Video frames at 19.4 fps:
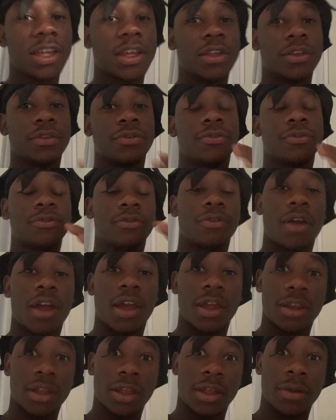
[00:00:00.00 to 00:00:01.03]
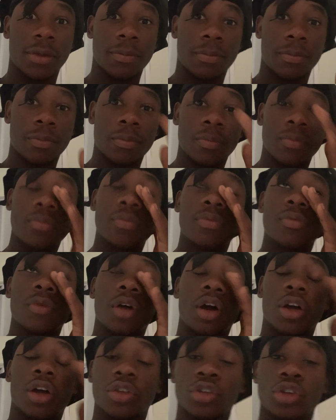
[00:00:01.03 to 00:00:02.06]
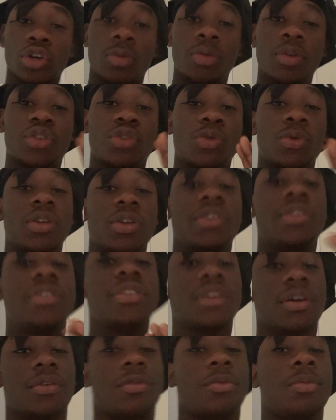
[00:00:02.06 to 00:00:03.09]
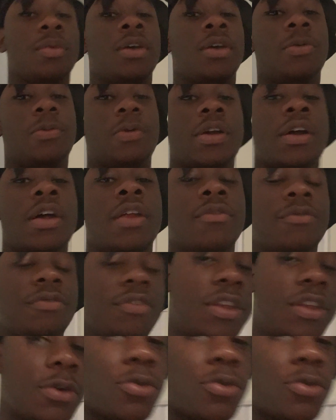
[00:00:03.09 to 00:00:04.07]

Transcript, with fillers: is Friday, October 27th, man. We got a video